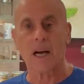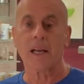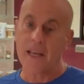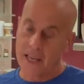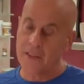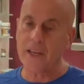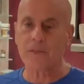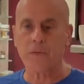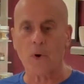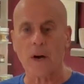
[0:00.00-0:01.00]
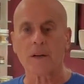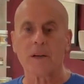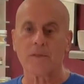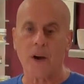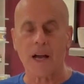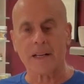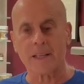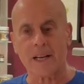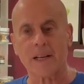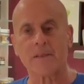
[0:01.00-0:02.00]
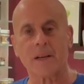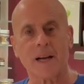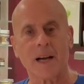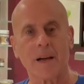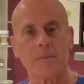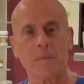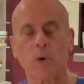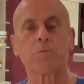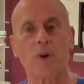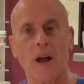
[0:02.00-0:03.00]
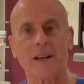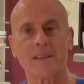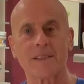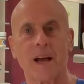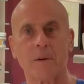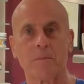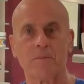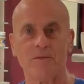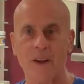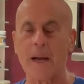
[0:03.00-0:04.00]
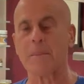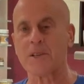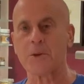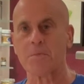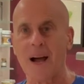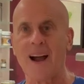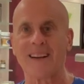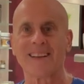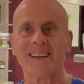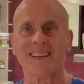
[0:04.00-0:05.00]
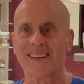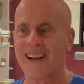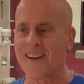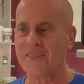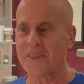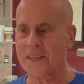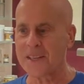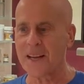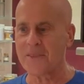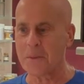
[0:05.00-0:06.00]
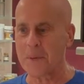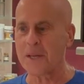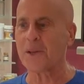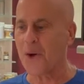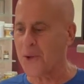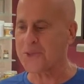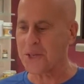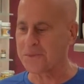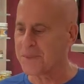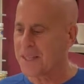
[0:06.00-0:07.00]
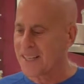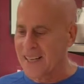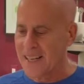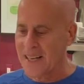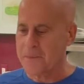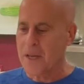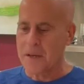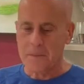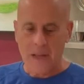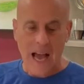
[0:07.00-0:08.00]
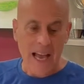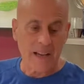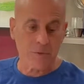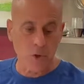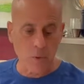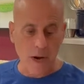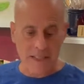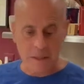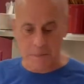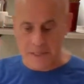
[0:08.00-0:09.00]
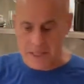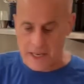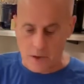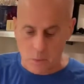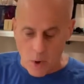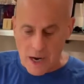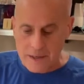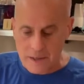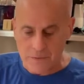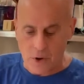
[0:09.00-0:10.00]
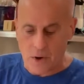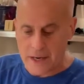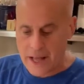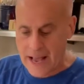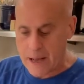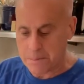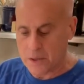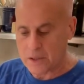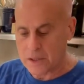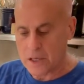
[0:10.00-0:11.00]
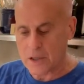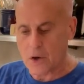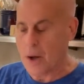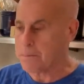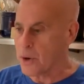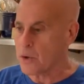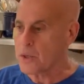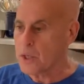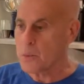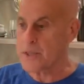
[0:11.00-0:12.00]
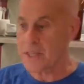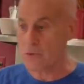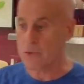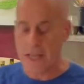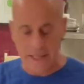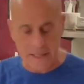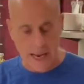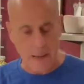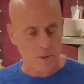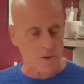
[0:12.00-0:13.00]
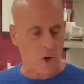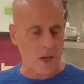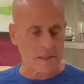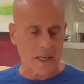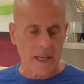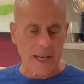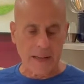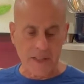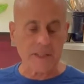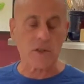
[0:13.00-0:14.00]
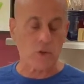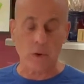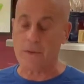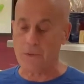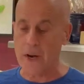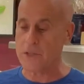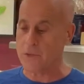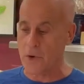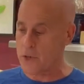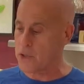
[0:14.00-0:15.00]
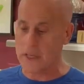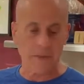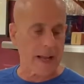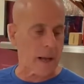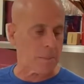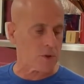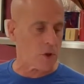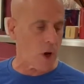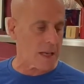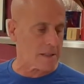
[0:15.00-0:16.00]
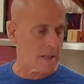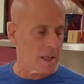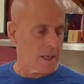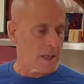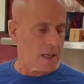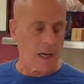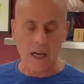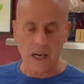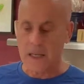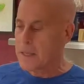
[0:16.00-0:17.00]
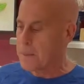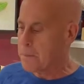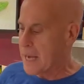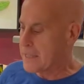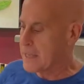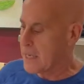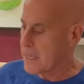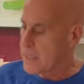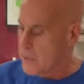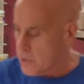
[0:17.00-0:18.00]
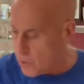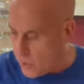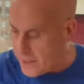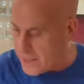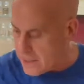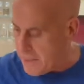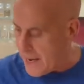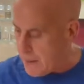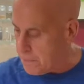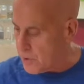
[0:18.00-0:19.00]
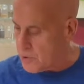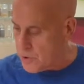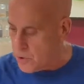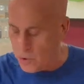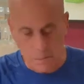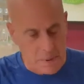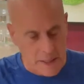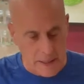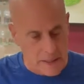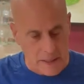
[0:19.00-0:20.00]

And therefore, for Hanukkah, milk products are very much a part of the meal also. I have 2 recipes here. One for an apple compote, which is related to applesauce. And this is sort of a French version of an applesauce. But you're going to get some apples. You're going